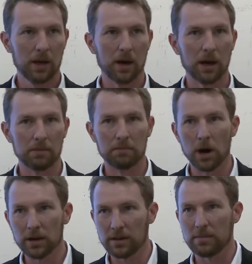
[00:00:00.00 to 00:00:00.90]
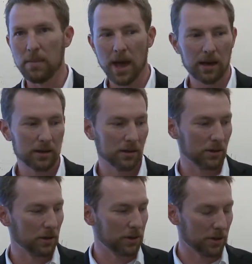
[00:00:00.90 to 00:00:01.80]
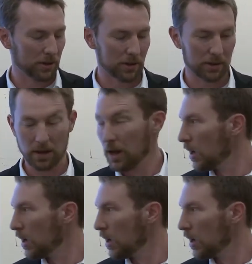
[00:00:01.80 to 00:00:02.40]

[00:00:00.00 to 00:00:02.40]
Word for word: uh, market demand and surges, and